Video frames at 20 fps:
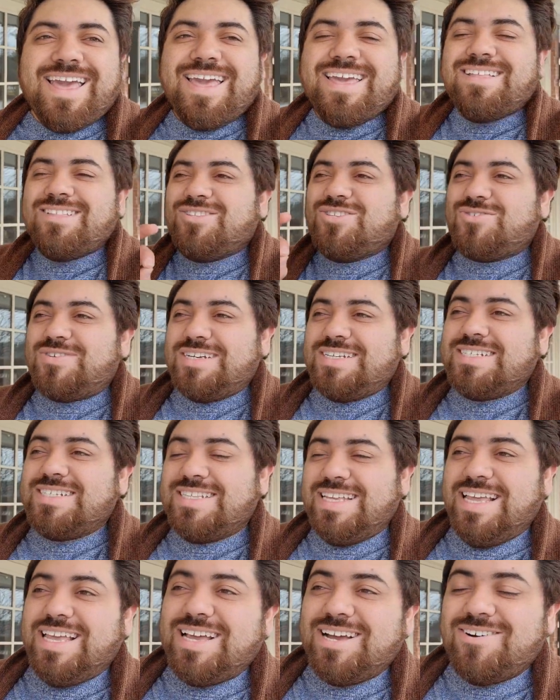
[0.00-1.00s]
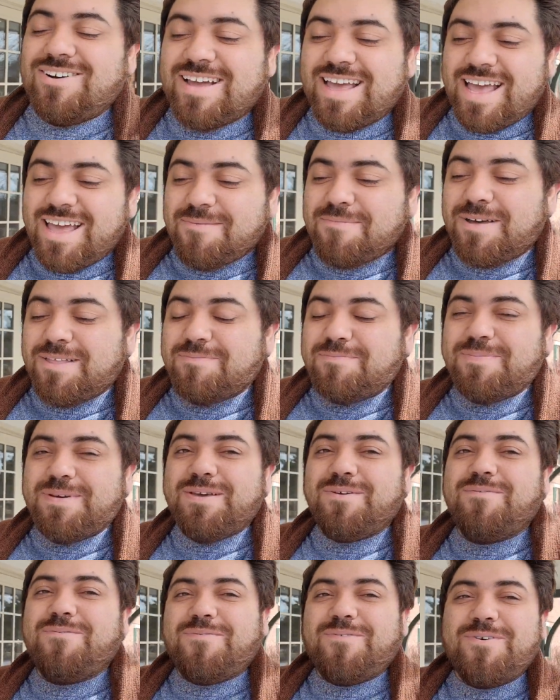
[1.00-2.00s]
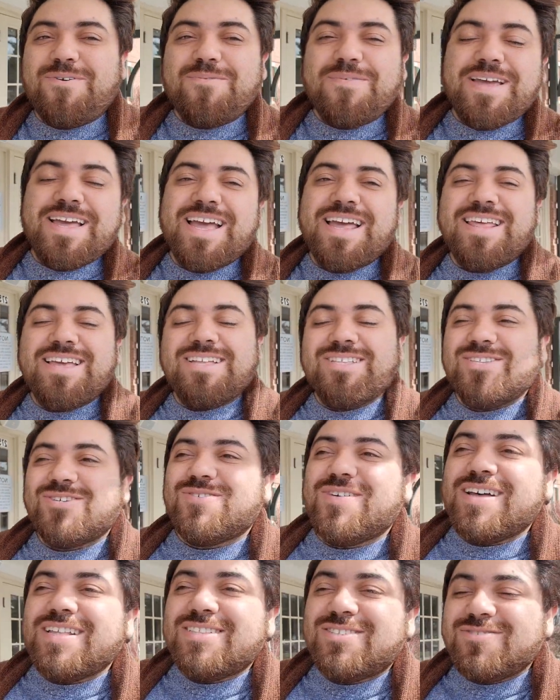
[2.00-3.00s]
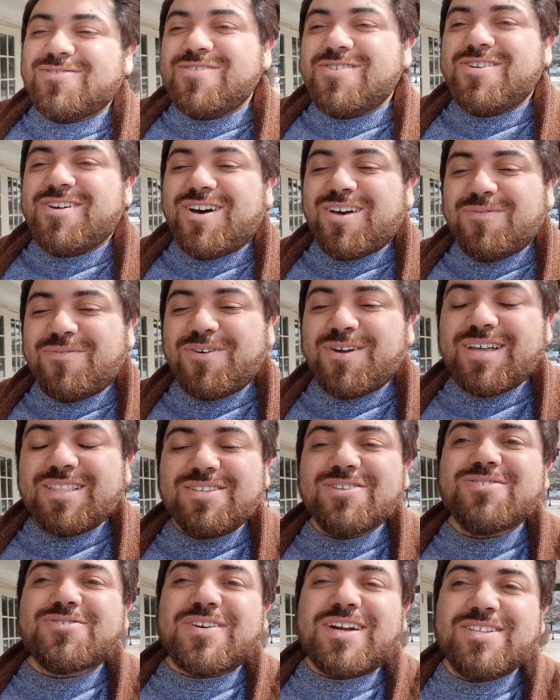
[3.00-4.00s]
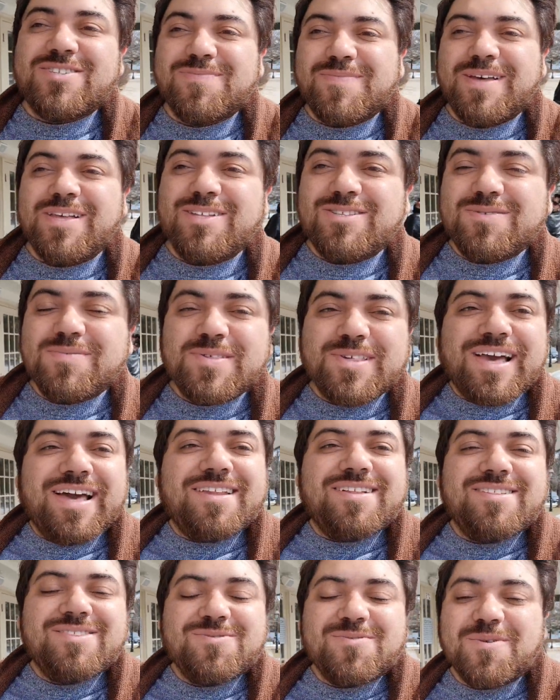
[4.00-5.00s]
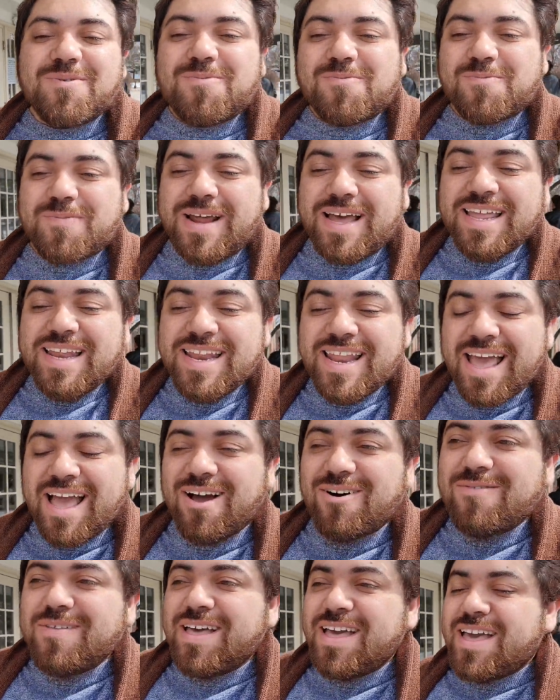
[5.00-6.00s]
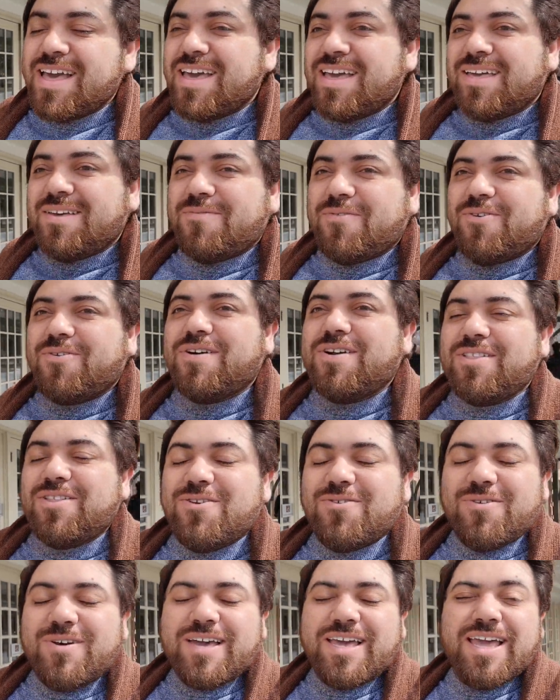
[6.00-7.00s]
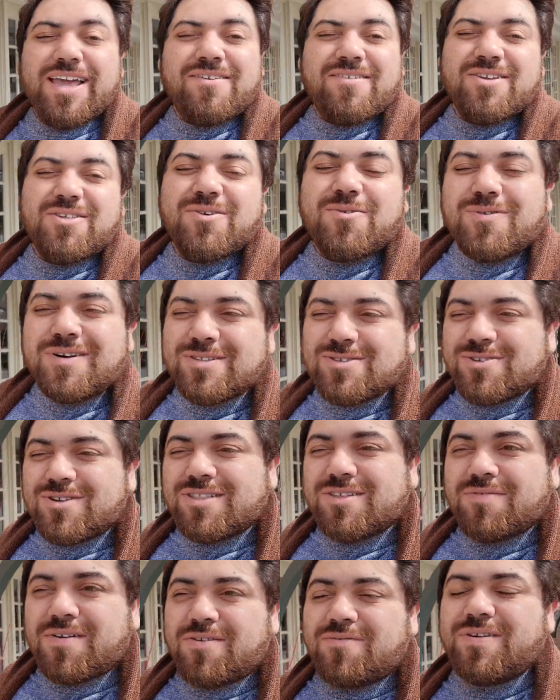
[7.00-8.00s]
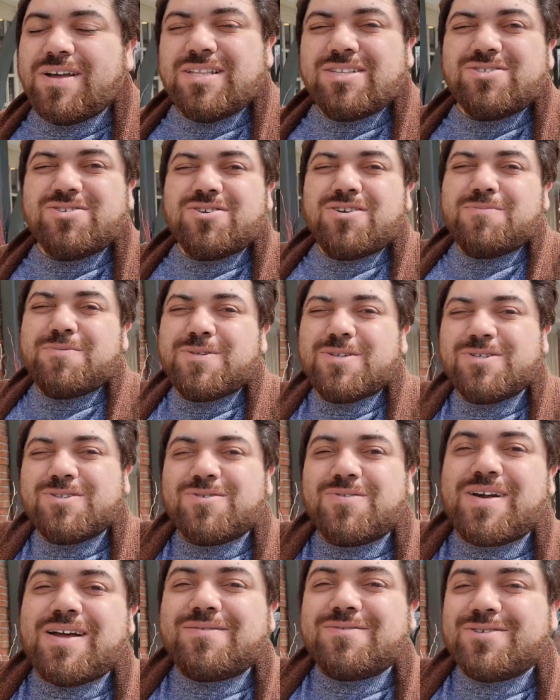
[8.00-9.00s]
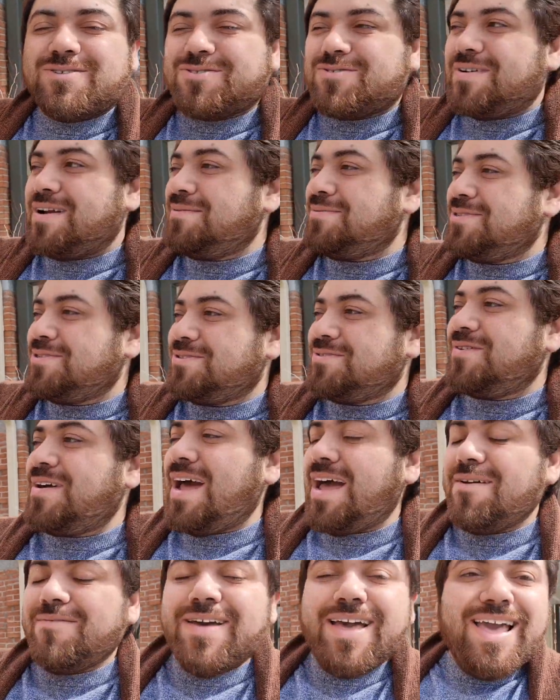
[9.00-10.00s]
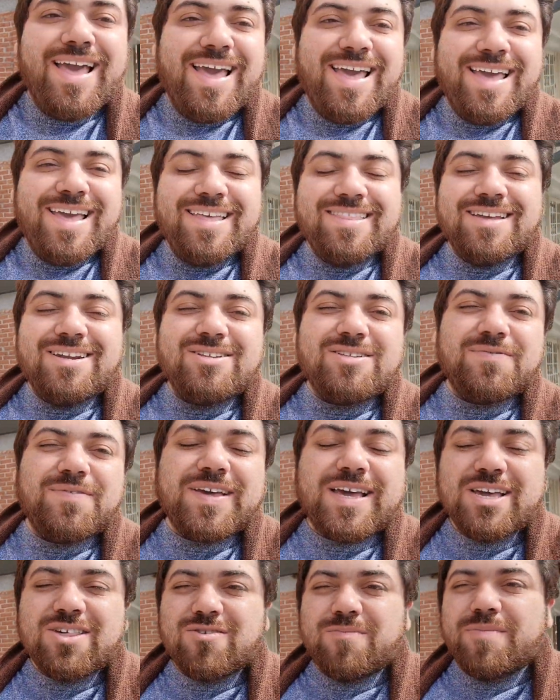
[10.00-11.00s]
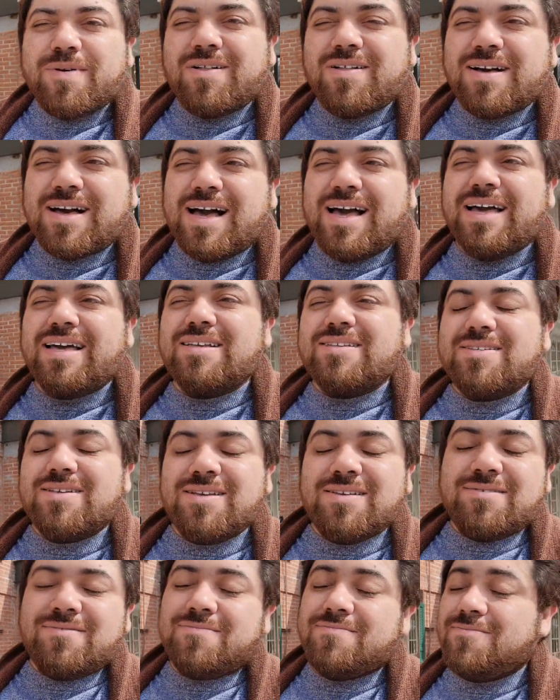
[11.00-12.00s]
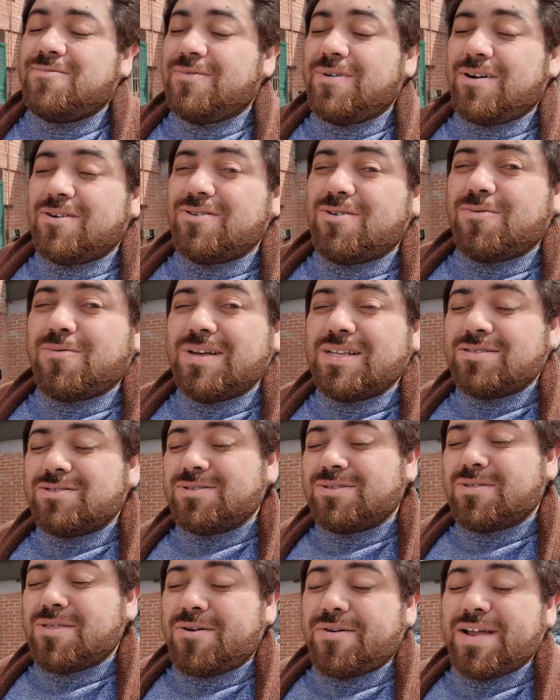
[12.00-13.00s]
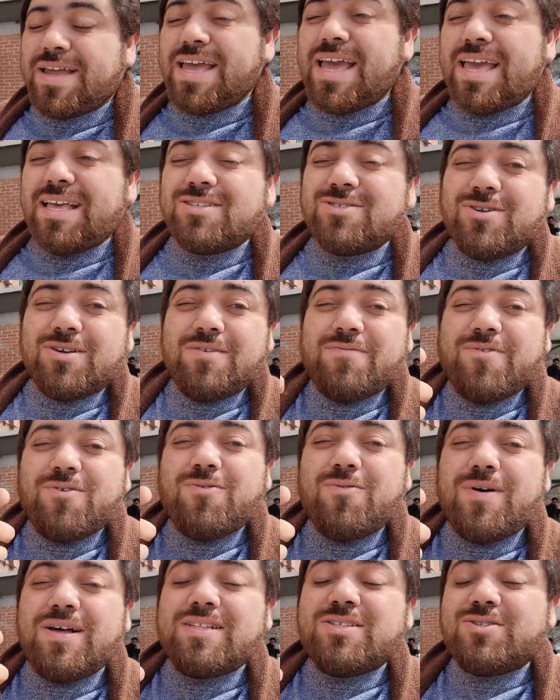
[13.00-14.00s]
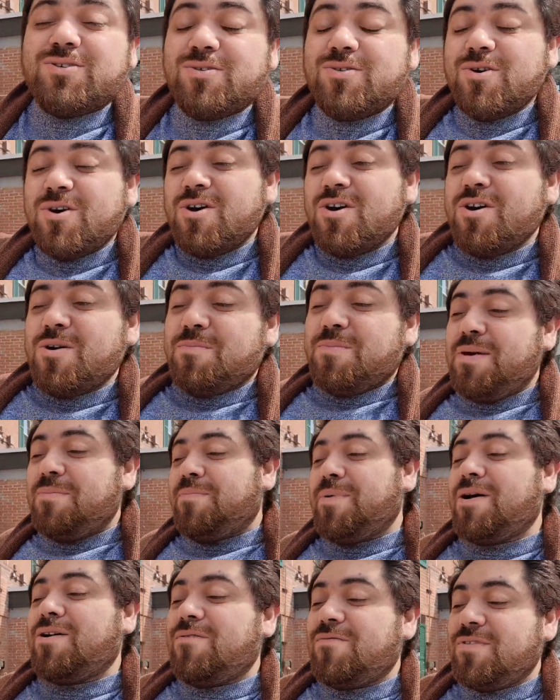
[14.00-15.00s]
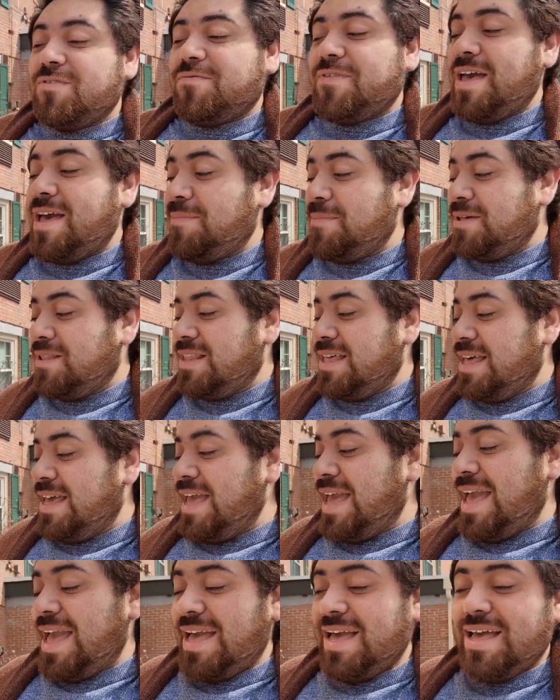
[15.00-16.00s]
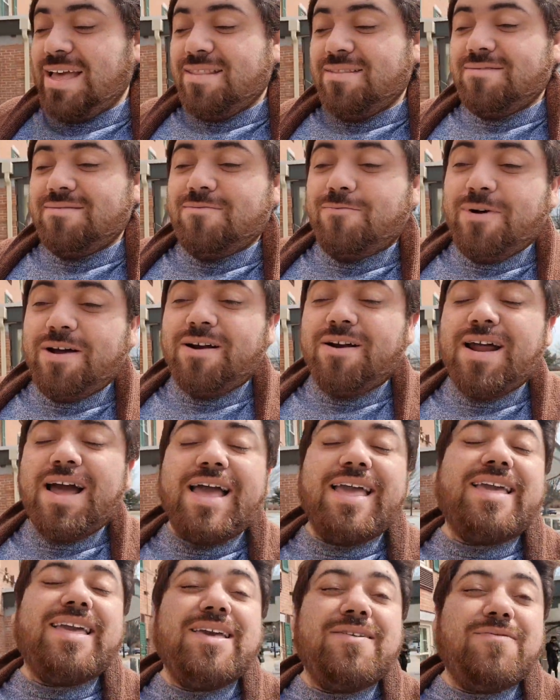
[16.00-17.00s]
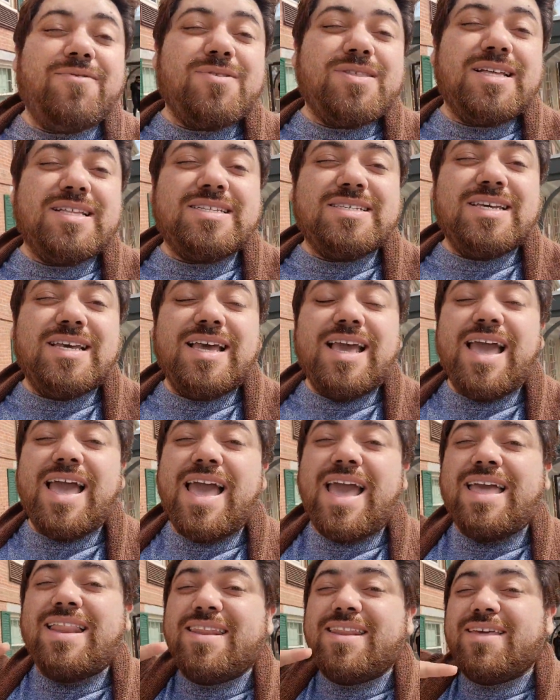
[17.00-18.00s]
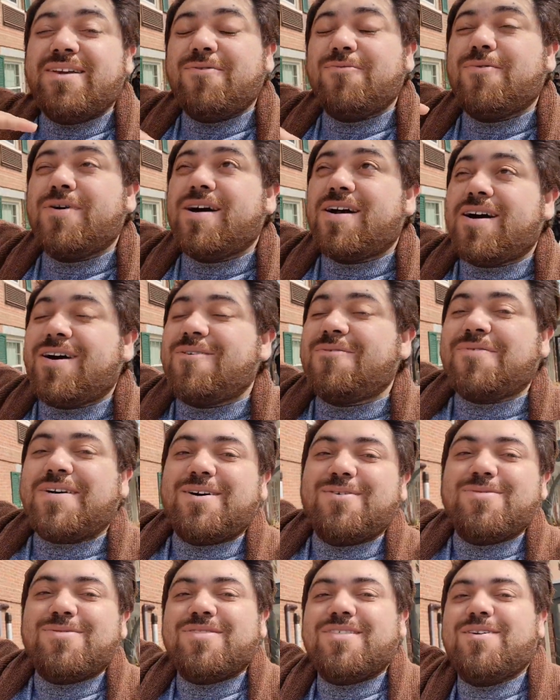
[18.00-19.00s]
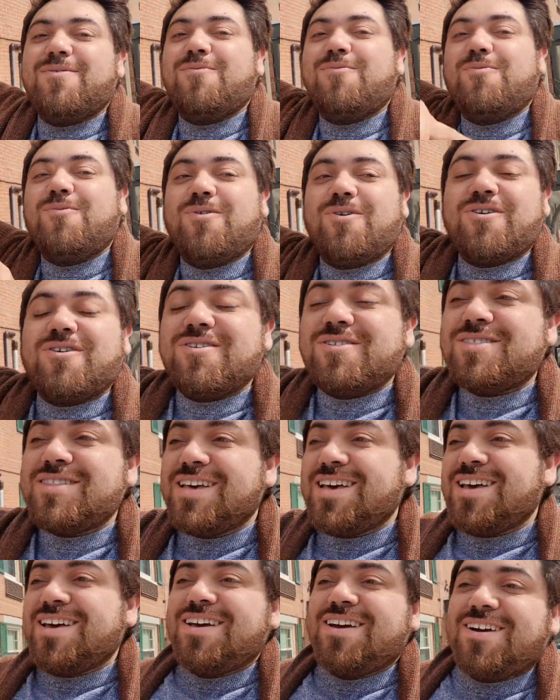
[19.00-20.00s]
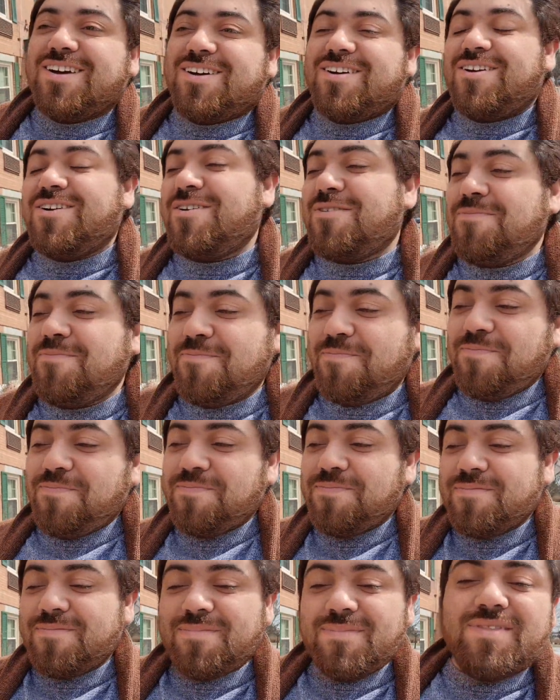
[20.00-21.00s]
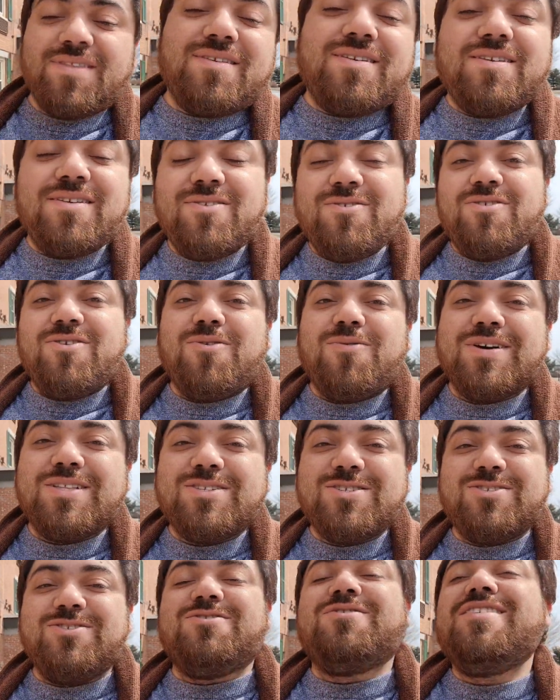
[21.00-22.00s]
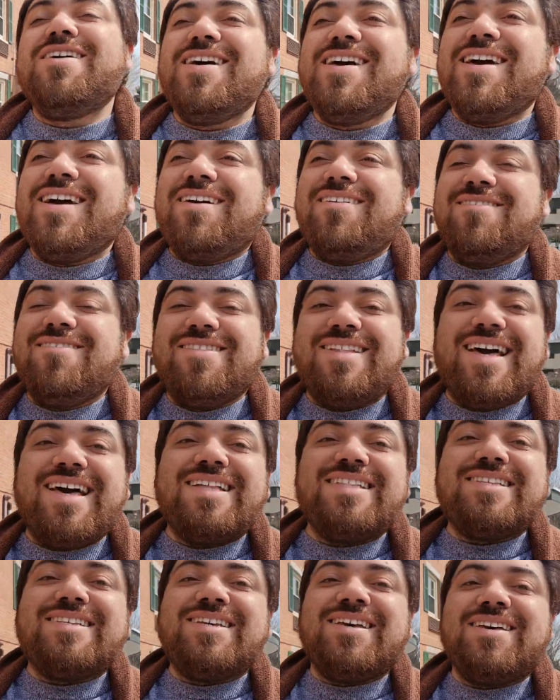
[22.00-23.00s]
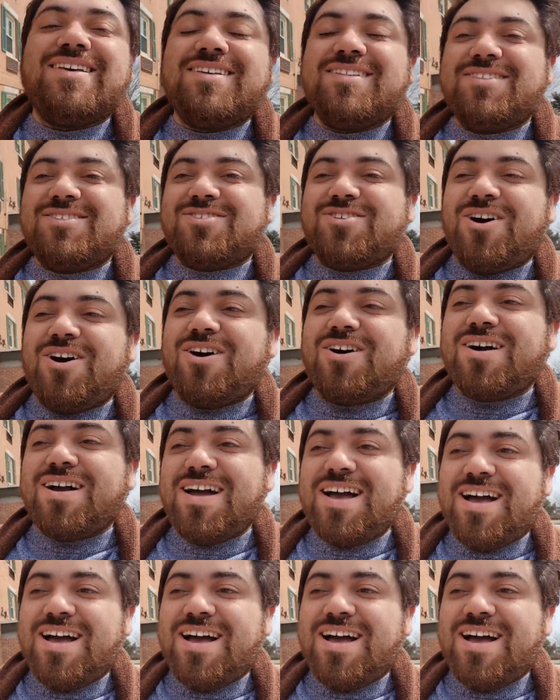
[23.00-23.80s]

interesting okay but before we get into it do not forget to subscribe to my youtube channel do it right now if you are new here and you want to join the Beverly troop subscribe subscribe subscribe hit the notification bell guys we're on our way to 30k so if you want to be part of the family and where i give you the tea anywhere around the world girl you know what to do and let's talk